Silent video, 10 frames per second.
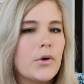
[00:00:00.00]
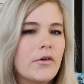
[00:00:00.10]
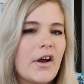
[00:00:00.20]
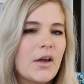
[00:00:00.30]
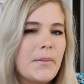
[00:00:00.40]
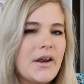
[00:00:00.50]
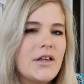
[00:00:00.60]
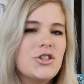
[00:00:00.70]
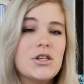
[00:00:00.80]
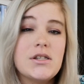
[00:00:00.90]
book
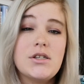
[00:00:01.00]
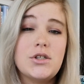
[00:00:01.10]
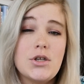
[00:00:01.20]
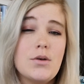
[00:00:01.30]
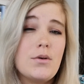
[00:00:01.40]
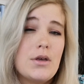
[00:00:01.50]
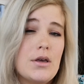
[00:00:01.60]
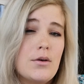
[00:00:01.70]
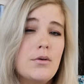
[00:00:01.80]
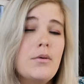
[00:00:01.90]
recommendations to
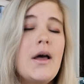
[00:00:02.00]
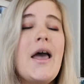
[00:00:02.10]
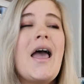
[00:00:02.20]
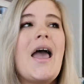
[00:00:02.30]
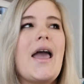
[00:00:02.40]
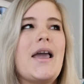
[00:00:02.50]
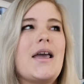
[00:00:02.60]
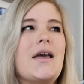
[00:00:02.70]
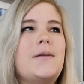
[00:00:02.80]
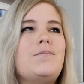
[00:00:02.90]
you.
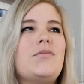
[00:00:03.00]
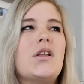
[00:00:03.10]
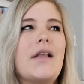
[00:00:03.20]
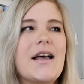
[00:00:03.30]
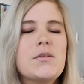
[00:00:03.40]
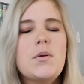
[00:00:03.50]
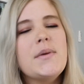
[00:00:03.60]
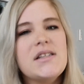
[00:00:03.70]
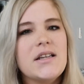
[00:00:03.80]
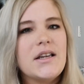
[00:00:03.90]
And the last one
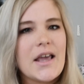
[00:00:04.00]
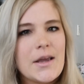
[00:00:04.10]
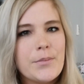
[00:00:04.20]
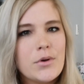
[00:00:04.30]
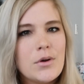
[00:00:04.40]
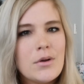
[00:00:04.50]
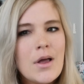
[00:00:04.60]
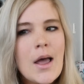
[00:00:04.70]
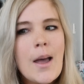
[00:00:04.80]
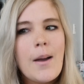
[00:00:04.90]
we did in April,
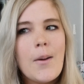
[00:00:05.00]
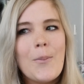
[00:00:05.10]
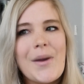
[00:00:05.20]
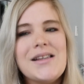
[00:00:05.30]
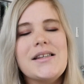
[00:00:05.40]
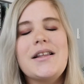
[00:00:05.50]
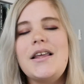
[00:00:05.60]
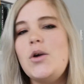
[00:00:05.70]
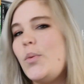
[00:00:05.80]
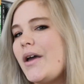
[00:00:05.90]

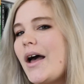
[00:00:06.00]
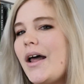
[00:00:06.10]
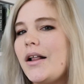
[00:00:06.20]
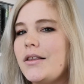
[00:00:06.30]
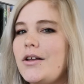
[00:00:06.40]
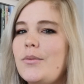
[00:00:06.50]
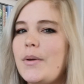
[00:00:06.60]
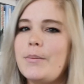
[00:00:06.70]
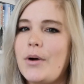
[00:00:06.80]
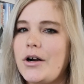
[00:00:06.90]
basically we got a little
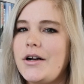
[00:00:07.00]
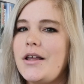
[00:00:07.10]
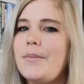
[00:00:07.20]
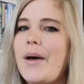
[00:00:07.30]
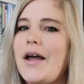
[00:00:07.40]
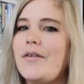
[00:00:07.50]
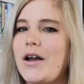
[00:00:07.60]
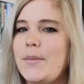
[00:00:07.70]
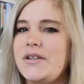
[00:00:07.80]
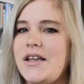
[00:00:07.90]
bombarded by
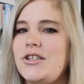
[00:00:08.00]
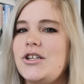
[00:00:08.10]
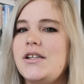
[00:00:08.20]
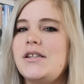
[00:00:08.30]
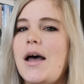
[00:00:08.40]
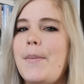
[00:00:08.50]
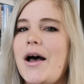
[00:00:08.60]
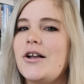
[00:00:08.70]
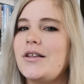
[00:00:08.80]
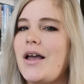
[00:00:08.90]
recommendations
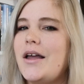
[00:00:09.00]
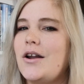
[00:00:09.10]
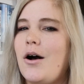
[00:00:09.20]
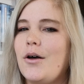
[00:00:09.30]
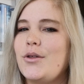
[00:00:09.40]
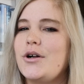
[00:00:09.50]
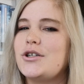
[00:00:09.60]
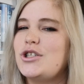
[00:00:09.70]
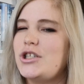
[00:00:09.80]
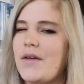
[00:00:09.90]
about an author
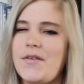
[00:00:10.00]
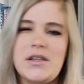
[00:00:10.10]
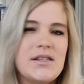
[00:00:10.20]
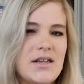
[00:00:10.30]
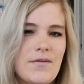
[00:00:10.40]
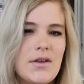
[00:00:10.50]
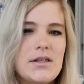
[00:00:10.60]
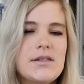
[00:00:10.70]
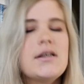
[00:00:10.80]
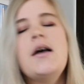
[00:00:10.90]
Chevy
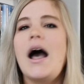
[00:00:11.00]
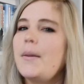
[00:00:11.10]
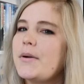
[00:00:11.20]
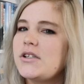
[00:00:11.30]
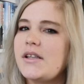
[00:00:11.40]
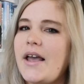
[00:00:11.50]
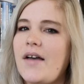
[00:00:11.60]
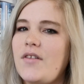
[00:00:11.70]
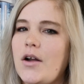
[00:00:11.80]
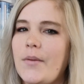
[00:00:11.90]
Stevens. I personally
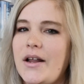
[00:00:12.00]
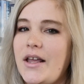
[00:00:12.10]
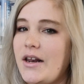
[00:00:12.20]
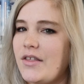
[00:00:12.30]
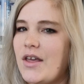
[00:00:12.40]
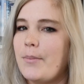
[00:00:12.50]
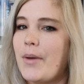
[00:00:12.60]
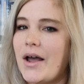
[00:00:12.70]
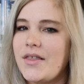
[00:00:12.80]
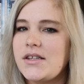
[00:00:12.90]
have not read anything
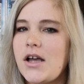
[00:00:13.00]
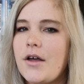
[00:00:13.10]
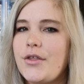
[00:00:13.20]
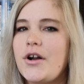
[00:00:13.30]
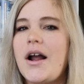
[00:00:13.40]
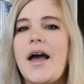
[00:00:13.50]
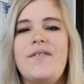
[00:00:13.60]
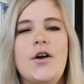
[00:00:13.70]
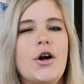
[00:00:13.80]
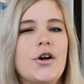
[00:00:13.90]
by this author.
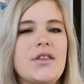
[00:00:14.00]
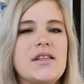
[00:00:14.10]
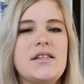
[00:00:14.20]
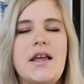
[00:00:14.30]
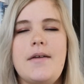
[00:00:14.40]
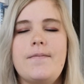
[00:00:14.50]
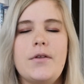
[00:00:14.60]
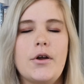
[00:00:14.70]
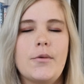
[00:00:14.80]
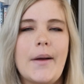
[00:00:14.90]
I've heard this name
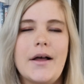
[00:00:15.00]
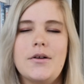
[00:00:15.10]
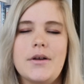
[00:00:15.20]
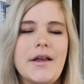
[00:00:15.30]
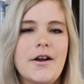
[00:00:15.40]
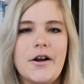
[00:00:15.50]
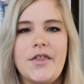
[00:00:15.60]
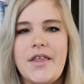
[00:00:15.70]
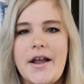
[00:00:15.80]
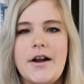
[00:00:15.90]
float around here
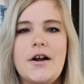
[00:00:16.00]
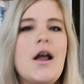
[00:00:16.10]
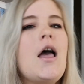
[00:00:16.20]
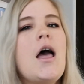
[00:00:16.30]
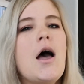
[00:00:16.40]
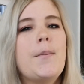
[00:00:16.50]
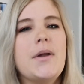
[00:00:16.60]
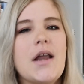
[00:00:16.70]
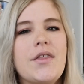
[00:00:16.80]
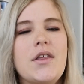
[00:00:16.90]
and there
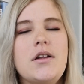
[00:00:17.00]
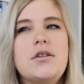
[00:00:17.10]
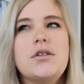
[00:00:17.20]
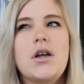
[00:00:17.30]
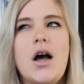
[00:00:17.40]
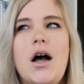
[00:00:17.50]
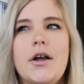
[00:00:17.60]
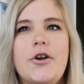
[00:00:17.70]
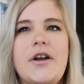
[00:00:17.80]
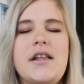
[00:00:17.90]
but nothing
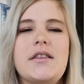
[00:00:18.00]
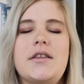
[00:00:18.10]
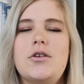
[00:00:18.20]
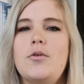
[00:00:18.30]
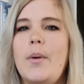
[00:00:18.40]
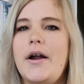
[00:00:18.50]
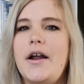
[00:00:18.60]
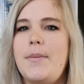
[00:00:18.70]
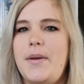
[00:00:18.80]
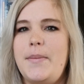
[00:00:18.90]
concrete to where
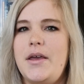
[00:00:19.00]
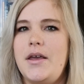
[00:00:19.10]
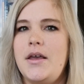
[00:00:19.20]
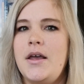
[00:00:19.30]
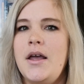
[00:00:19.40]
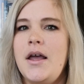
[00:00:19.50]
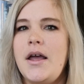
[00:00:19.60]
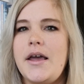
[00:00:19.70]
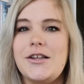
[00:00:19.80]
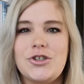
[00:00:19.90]
it made me
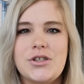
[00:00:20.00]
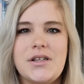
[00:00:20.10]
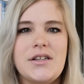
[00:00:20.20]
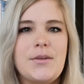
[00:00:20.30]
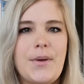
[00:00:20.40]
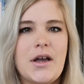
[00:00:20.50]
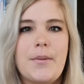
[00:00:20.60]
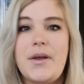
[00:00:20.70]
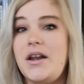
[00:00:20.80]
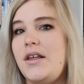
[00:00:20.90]
interested to pick
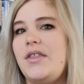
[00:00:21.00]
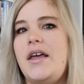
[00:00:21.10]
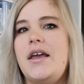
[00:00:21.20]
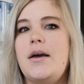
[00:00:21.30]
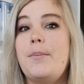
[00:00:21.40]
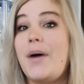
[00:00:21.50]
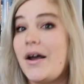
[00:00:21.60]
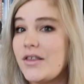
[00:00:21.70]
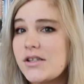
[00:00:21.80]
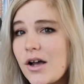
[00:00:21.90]
up anything
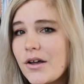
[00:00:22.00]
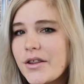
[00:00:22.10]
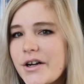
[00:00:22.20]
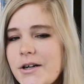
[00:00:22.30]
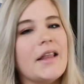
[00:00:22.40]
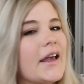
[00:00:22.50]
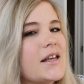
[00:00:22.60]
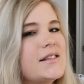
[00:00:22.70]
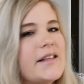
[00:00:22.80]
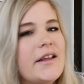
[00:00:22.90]
by this author. Like
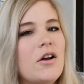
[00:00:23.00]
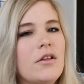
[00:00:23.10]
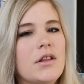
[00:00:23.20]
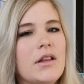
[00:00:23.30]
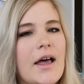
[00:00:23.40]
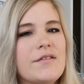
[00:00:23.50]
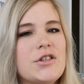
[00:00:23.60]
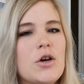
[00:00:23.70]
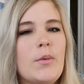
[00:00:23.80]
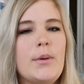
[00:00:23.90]
I said on the live
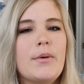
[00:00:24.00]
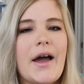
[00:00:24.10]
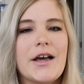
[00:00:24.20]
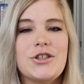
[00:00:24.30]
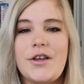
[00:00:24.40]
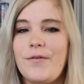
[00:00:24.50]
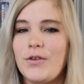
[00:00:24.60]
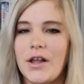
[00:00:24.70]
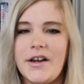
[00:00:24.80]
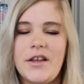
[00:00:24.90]
show, we were actually
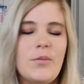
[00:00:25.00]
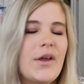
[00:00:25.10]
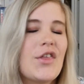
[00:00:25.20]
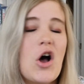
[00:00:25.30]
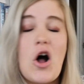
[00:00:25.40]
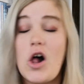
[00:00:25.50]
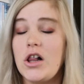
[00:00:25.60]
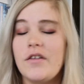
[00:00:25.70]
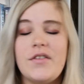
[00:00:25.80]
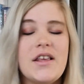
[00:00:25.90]
flooded with
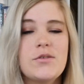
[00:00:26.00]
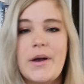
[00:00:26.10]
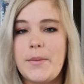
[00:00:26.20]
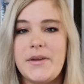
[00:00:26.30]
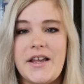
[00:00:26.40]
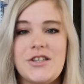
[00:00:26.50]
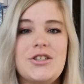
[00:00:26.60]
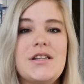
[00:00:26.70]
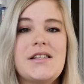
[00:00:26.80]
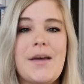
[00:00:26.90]
all of these
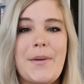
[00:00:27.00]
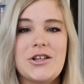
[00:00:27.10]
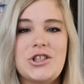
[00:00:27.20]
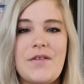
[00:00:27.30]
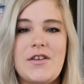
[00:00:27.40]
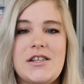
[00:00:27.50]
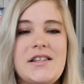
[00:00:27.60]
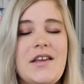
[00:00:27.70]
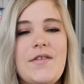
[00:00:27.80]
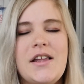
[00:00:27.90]
recommendations about Chevy
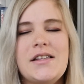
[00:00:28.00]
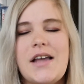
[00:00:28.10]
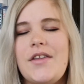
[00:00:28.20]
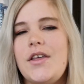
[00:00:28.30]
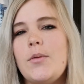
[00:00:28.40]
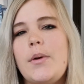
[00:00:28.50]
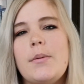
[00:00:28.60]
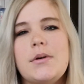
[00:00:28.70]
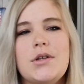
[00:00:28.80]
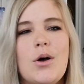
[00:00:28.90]
Stevens. I think we
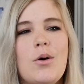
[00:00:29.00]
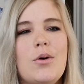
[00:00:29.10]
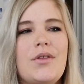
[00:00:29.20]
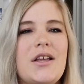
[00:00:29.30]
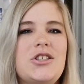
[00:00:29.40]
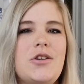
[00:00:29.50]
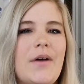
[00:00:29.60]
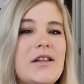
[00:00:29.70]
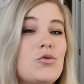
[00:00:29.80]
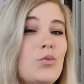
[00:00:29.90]
were told that she
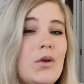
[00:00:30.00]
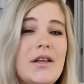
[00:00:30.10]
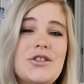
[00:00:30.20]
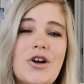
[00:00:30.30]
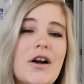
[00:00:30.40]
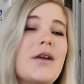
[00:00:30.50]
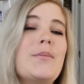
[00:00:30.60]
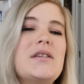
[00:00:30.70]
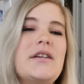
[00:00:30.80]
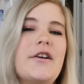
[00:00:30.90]
writes really dark,
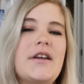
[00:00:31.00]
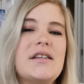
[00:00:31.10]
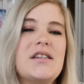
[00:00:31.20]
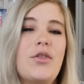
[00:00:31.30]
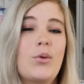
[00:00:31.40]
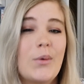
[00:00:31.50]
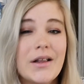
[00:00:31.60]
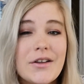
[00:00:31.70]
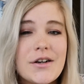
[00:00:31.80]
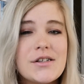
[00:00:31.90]
mysterious
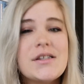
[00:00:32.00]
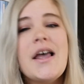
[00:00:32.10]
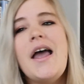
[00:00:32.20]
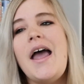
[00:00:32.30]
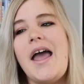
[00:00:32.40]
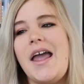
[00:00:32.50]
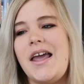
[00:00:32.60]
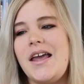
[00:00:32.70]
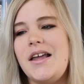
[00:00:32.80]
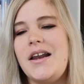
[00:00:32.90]
thrillers
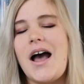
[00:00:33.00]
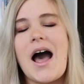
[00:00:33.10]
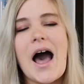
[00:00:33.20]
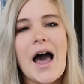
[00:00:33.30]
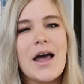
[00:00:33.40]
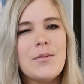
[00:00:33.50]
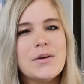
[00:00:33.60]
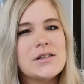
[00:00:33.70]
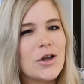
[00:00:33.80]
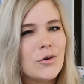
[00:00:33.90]
and I
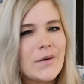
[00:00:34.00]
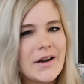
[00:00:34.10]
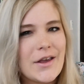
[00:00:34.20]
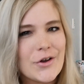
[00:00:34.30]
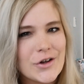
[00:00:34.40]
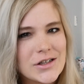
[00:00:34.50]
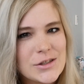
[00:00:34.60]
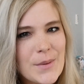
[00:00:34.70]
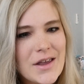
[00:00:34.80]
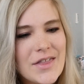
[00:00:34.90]
was already
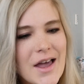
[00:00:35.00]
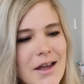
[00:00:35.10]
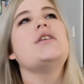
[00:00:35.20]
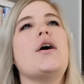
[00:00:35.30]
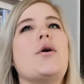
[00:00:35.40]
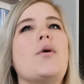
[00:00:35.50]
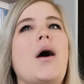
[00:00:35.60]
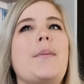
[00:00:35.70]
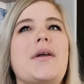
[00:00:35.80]
hooked by that. So I'm